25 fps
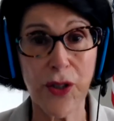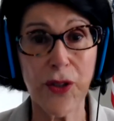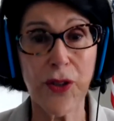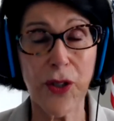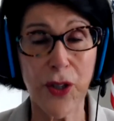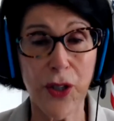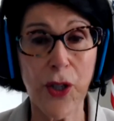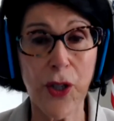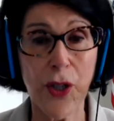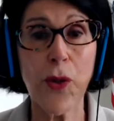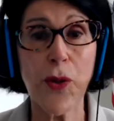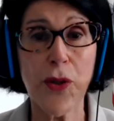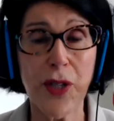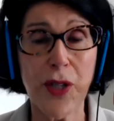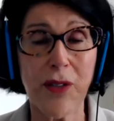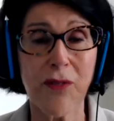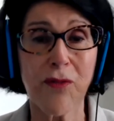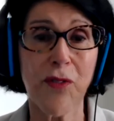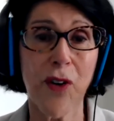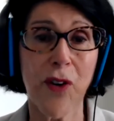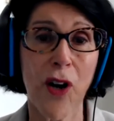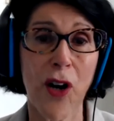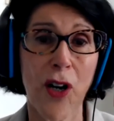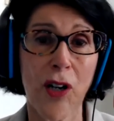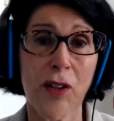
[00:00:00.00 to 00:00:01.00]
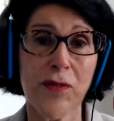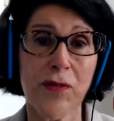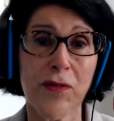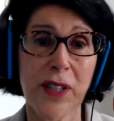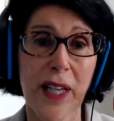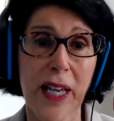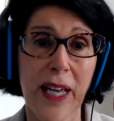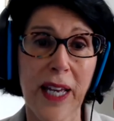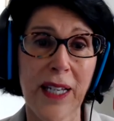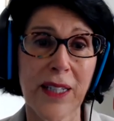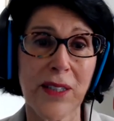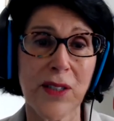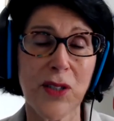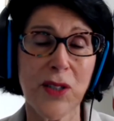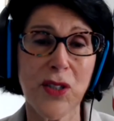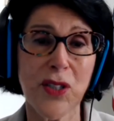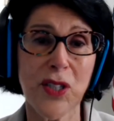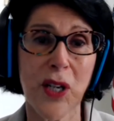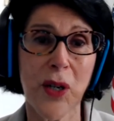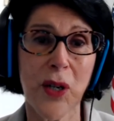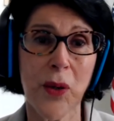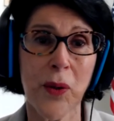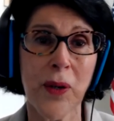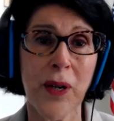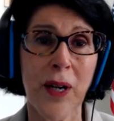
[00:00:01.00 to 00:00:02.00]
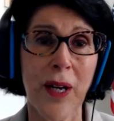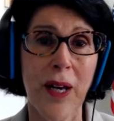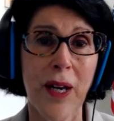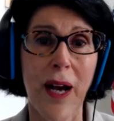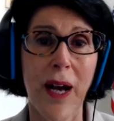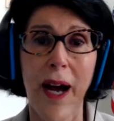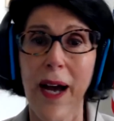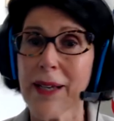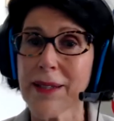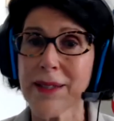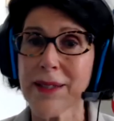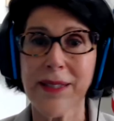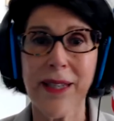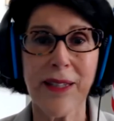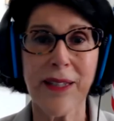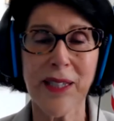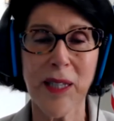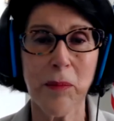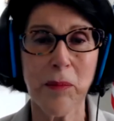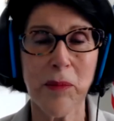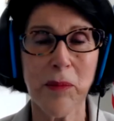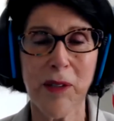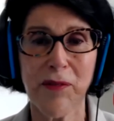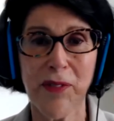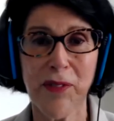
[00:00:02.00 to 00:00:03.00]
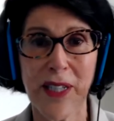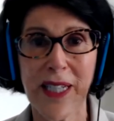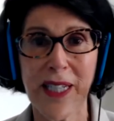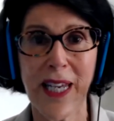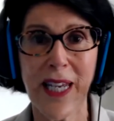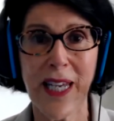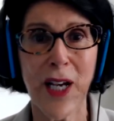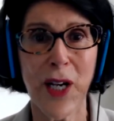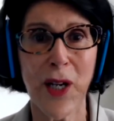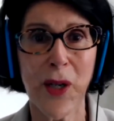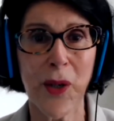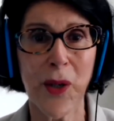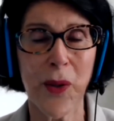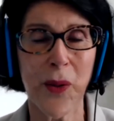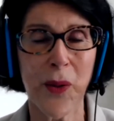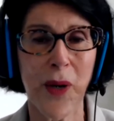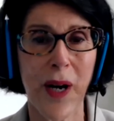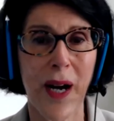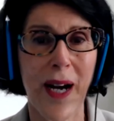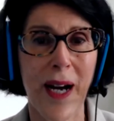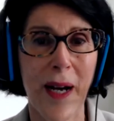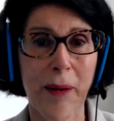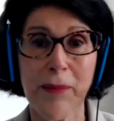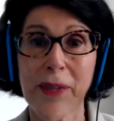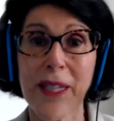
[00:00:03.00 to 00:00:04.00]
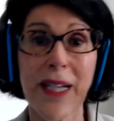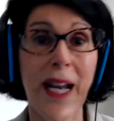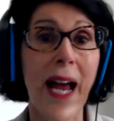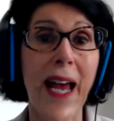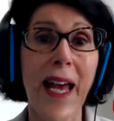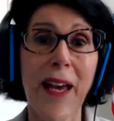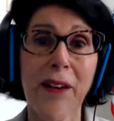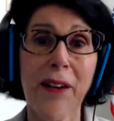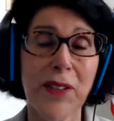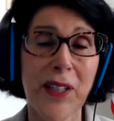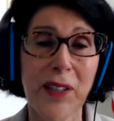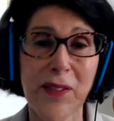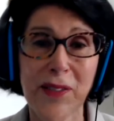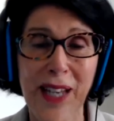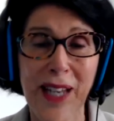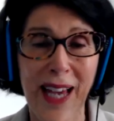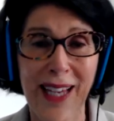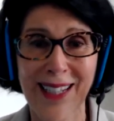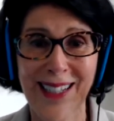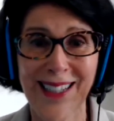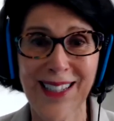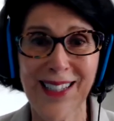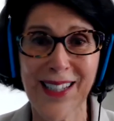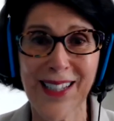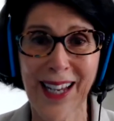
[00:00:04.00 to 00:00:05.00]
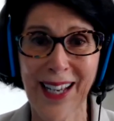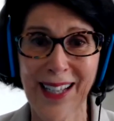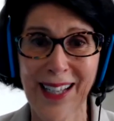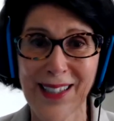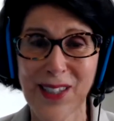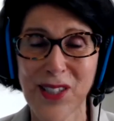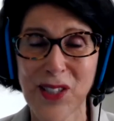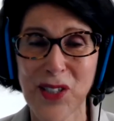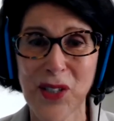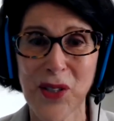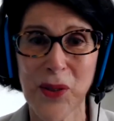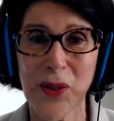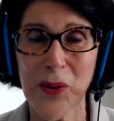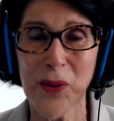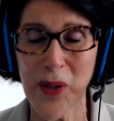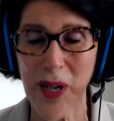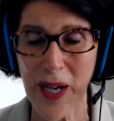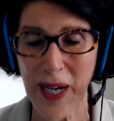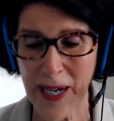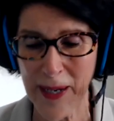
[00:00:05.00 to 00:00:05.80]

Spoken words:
youth involved. And so I sent them the video that I haven't even had a chance to